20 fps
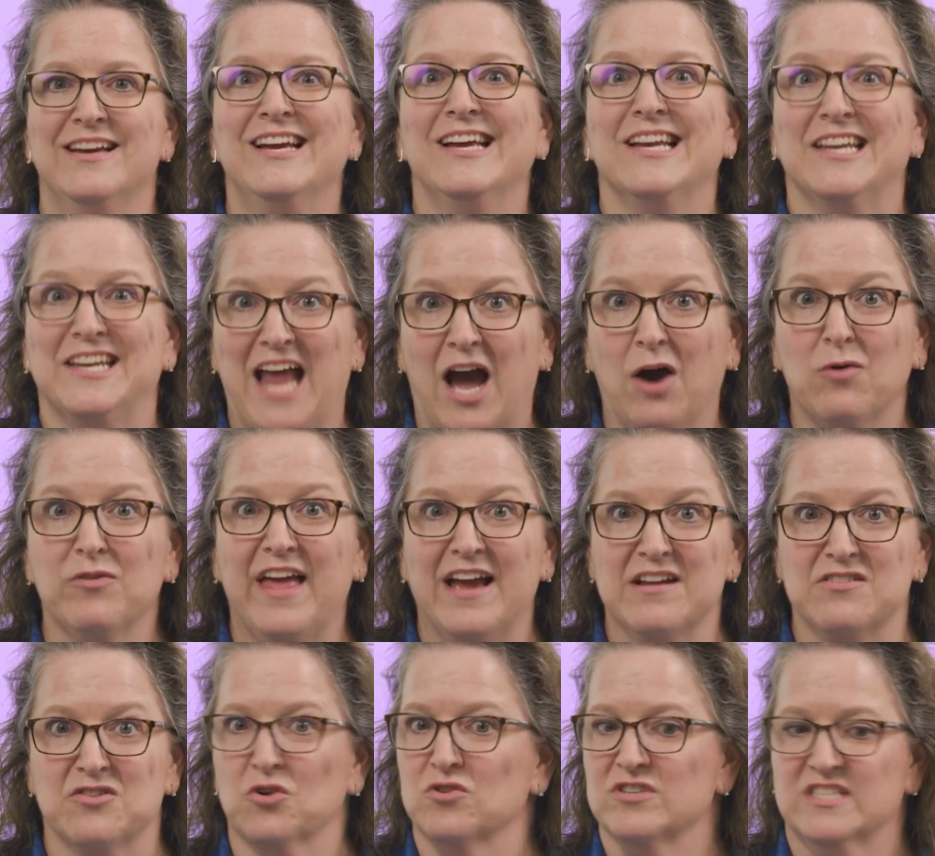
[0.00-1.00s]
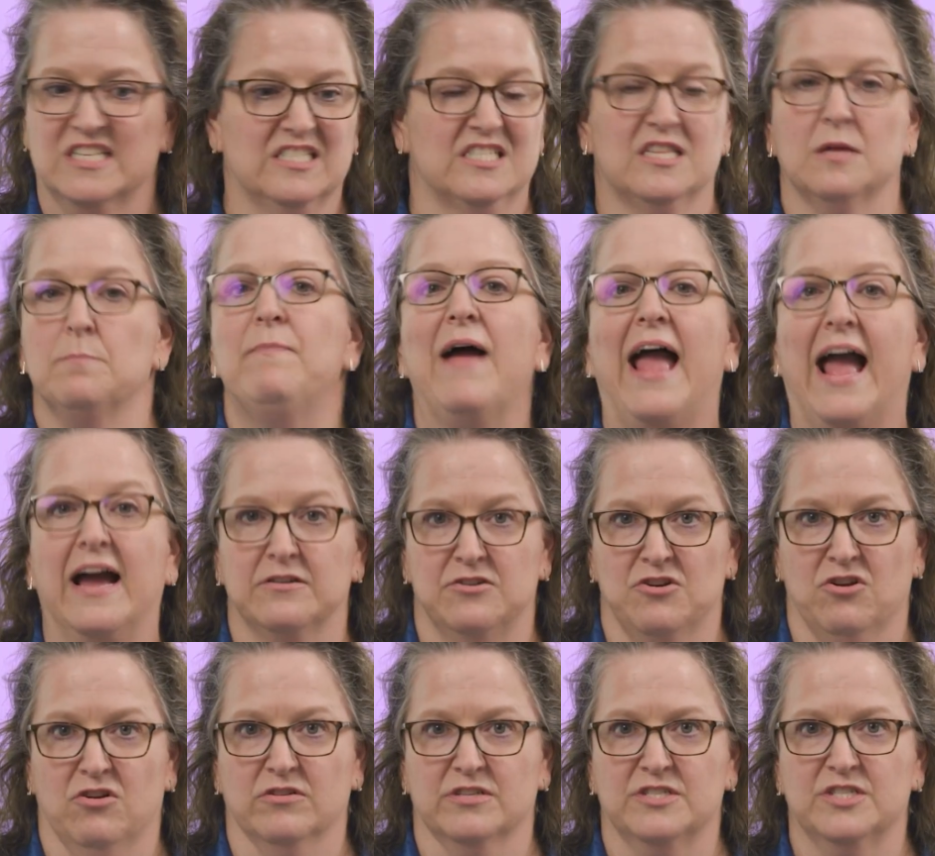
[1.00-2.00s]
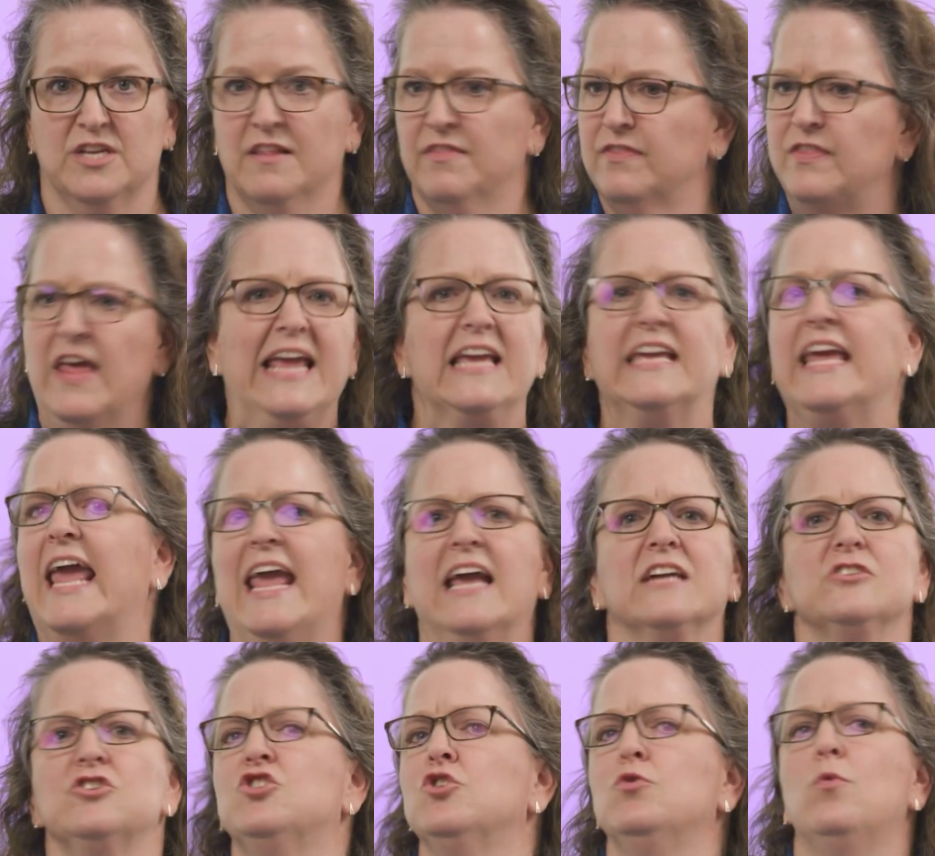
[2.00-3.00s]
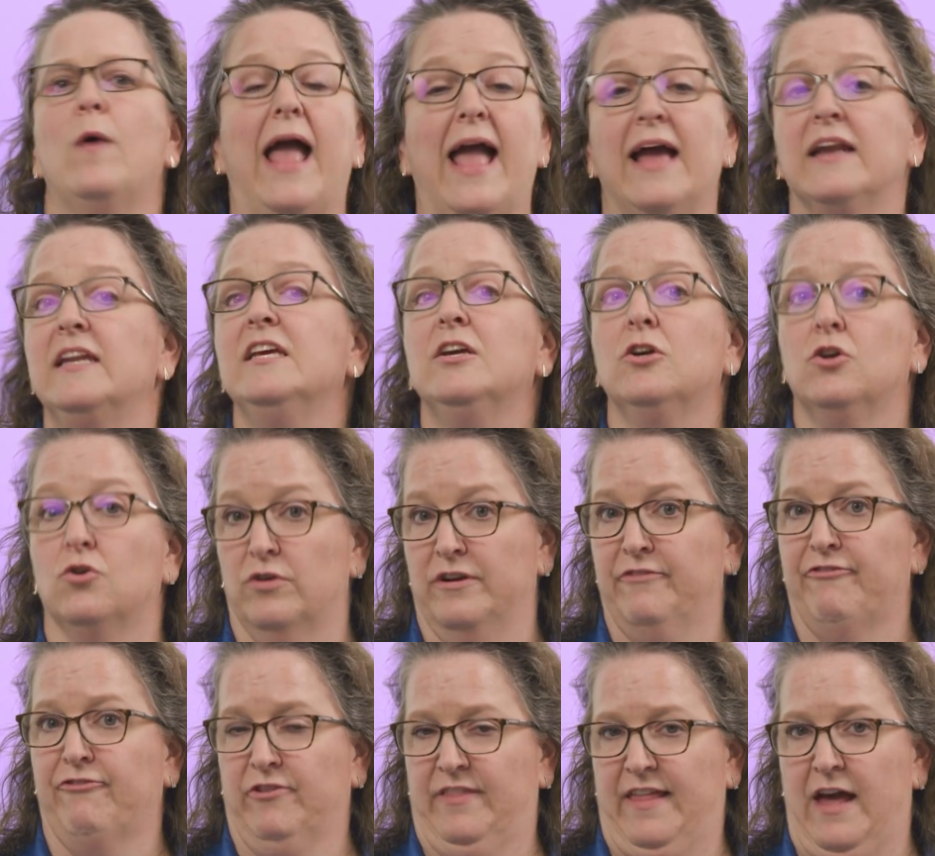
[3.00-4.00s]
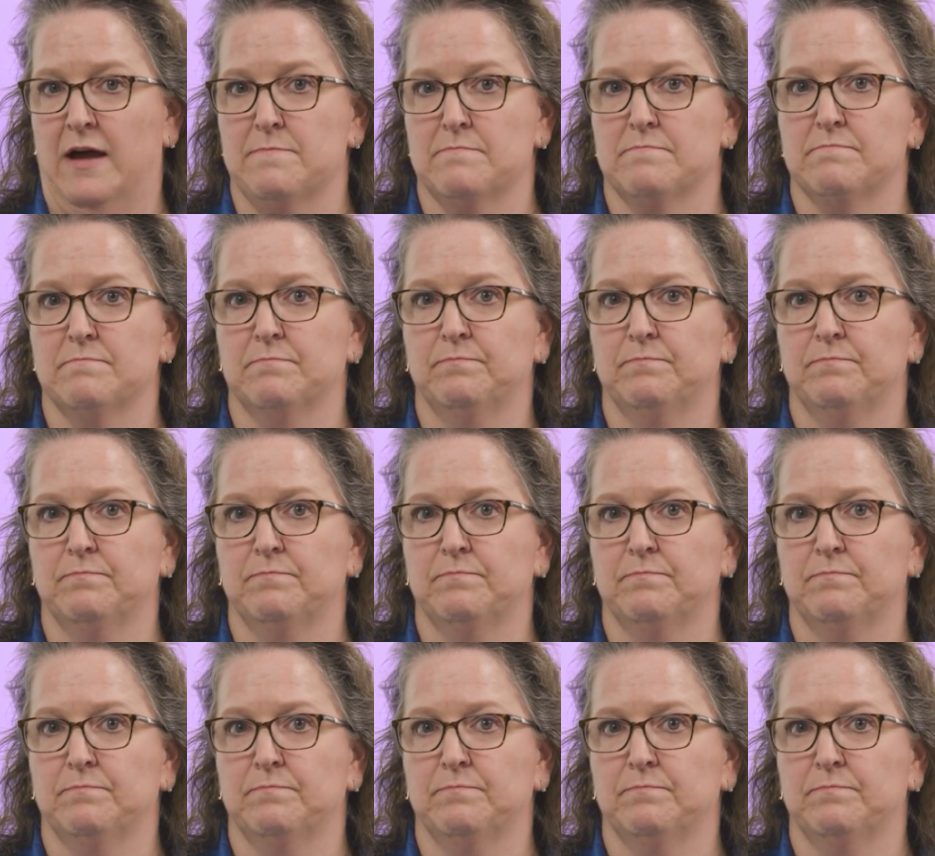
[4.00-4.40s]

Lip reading: Now that nurse is the bad nurse. They can't do any good for them.